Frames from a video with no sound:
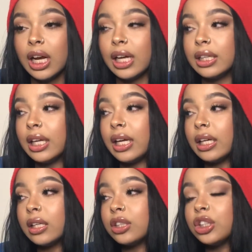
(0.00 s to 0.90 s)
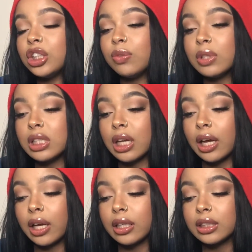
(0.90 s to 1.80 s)
And then she was
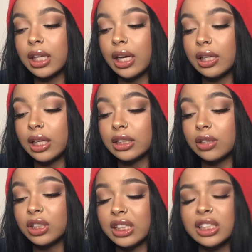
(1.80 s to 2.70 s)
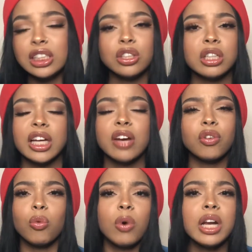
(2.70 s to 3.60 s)
like saying things, and she's like, this is all I
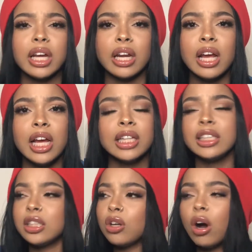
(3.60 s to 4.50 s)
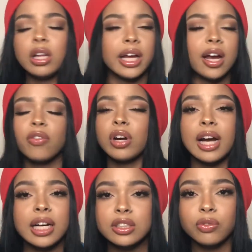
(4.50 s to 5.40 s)
ever wanted. This is all I ever
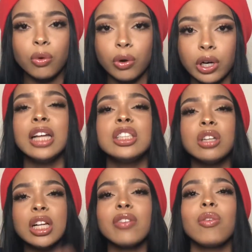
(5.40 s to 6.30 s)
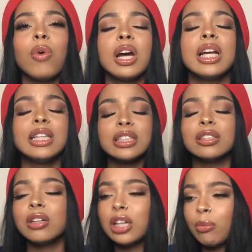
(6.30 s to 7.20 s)
asked for. This is all I ever wanted. This
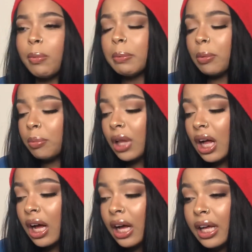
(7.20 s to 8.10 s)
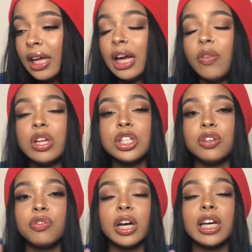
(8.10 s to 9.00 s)
is all I blah, blah, blah, blah. And then
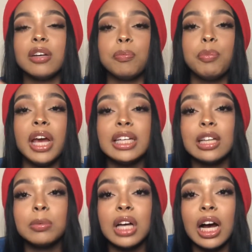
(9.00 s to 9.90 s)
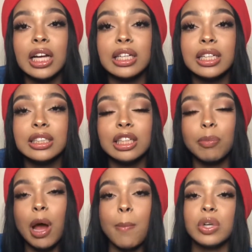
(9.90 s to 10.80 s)
she fucking picked up the onions and the
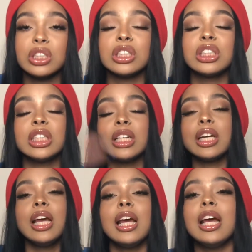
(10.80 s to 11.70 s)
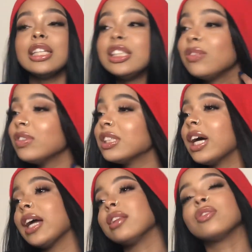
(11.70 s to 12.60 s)
peppers and shit. And she was
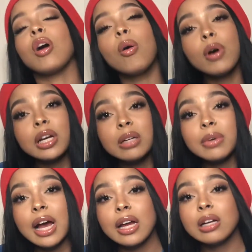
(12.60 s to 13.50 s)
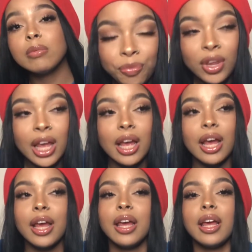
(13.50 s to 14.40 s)
like throwing them at him.
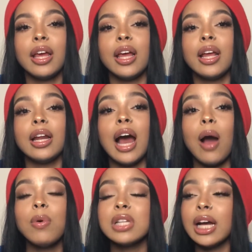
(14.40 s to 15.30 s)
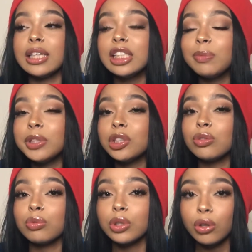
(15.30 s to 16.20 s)
And I was like, this bitch is
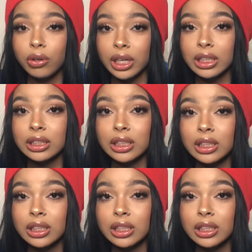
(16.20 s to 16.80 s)
real crazy.